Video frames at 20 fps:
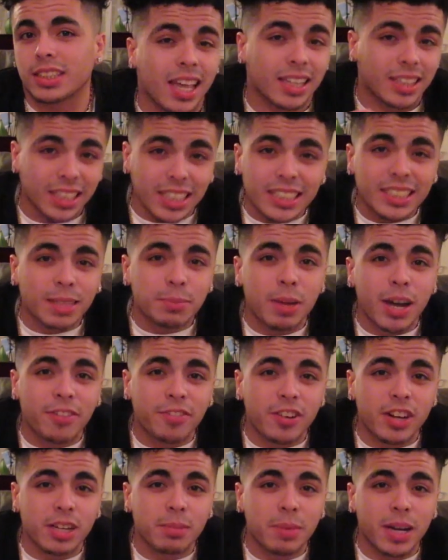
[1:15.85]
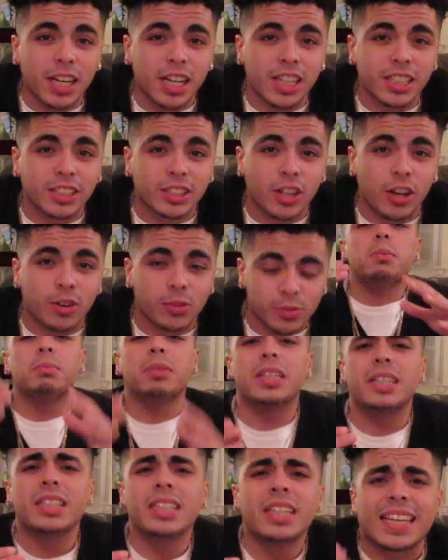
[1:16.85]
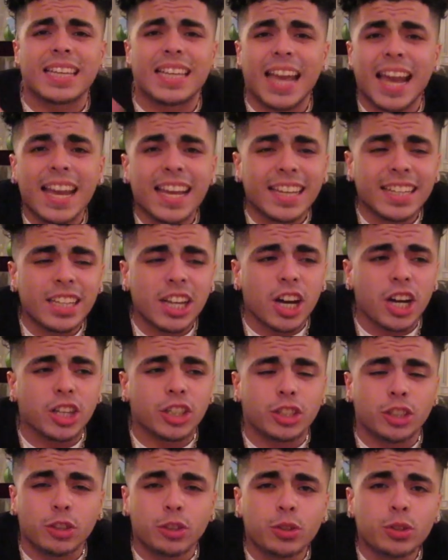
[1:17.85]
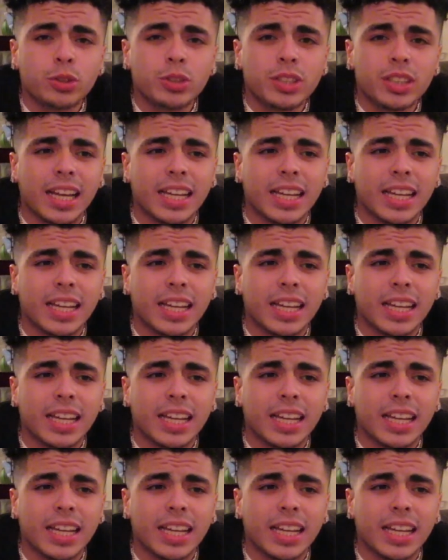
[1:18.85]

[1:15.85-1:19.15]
At least I'm not fucking my cousin though. But getting a nude